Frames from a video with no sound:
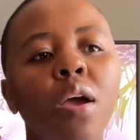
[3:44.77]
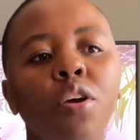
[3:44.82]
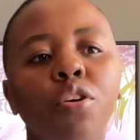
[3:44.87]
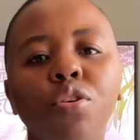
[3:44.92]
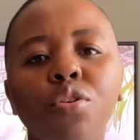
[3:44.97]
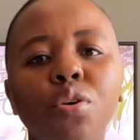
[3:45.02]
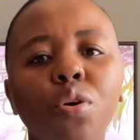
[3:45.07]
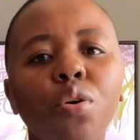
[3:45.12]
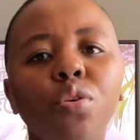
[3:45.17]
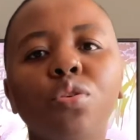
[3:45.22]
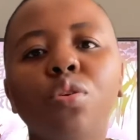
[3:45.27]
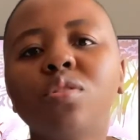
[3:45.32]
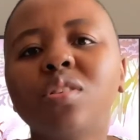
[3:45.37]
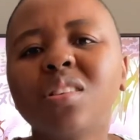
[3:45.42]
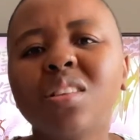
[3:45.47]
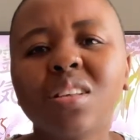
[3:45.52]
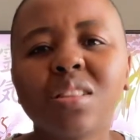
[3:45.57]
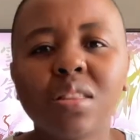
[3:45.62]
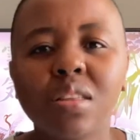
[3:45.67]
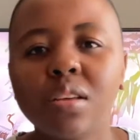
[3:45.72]
You know, those are
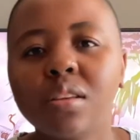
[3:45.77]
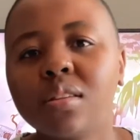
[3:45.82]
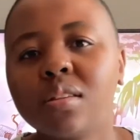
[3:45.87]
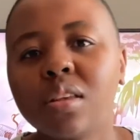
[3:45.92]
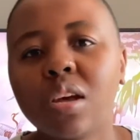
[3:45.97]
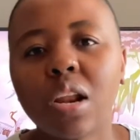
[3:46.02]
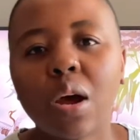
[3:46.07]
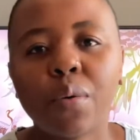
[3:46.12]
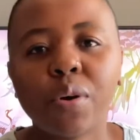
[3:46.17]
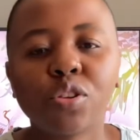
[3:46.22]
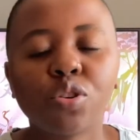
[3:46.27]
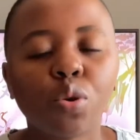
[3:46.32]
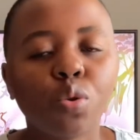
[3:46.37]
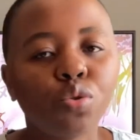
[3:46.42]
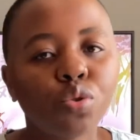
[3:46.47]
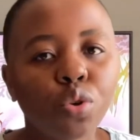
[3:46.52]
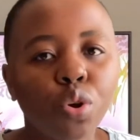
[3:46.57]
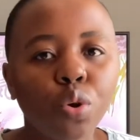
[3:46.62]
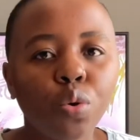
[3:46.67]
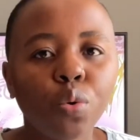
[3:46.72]
the things that I was
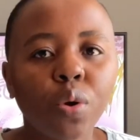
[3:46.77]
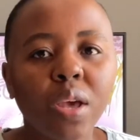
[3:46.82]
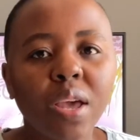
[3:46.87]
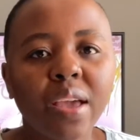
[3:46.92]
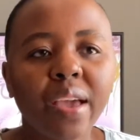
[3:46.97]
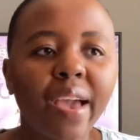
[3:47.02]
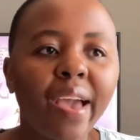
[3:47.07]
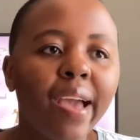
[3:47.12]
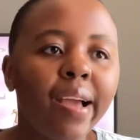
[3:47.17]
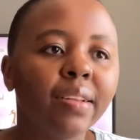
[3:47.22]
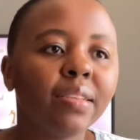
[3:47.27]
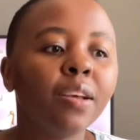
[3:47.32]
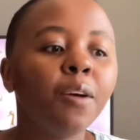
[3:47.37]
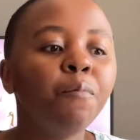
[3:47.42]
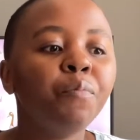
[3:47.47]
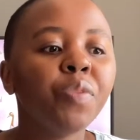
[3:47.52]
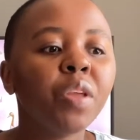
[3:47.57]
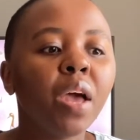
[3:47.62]
also looking at.